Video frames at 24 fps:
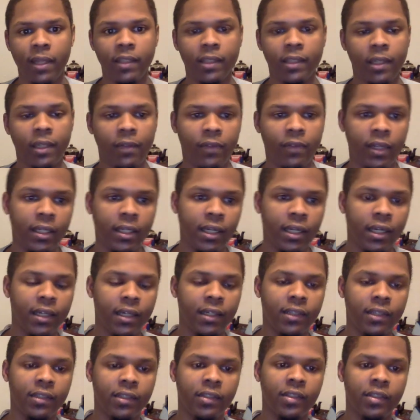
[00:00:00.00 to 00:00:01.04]
And if he
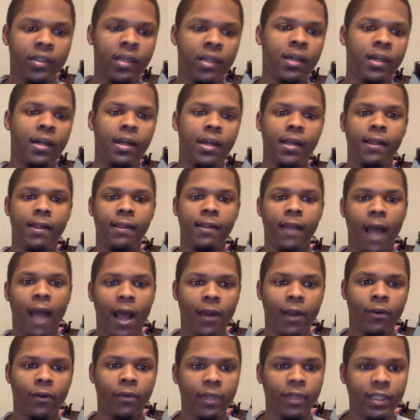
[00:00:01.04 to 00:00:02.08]
does, I
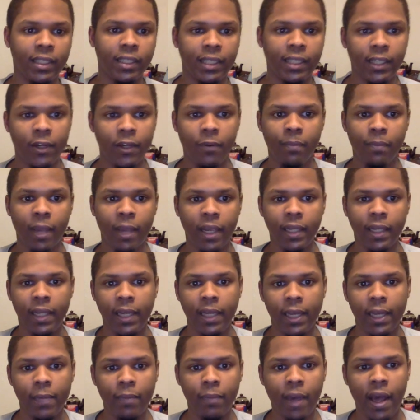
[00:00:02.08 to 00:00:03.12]
don't really see him making an
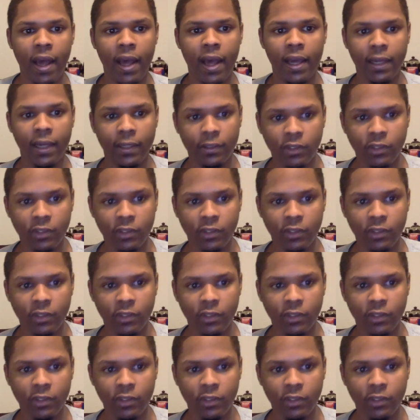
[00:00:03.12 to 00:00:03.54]
impact.